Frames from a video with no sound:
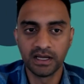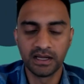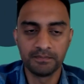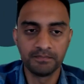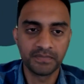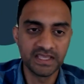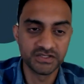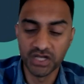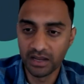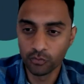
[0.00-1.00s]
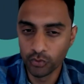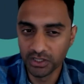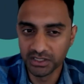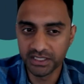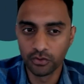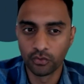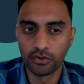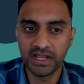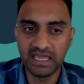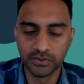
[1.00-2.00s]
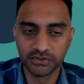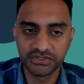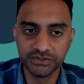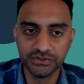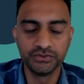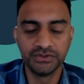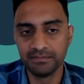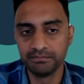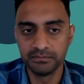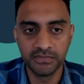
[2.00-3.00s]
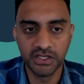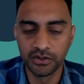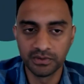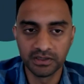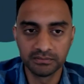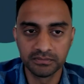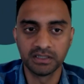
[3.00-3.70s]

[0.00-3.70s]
um, is not willing or able to, then, you know,